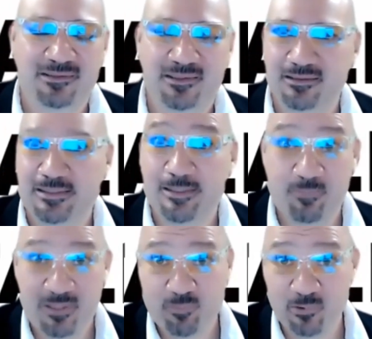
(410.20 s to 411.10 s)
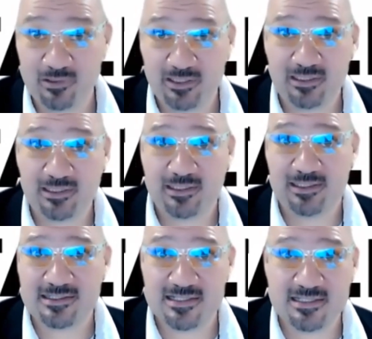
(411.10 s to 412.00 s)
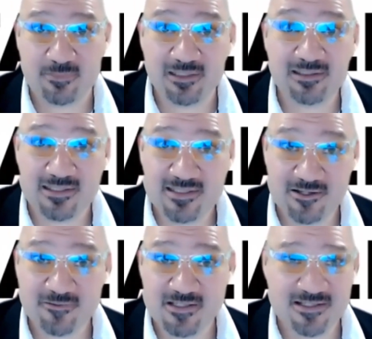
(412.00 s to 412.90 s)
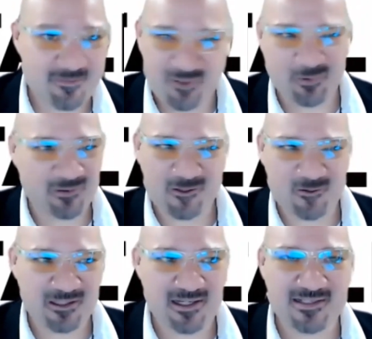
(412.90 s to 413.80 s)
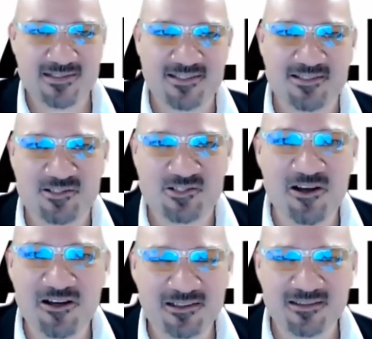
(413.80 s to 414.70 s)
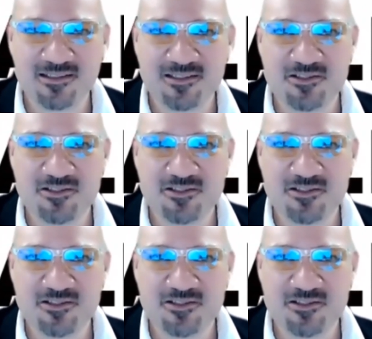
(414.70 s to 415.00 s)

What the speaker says: the people in the accessibility services, the people that organized this talk, it's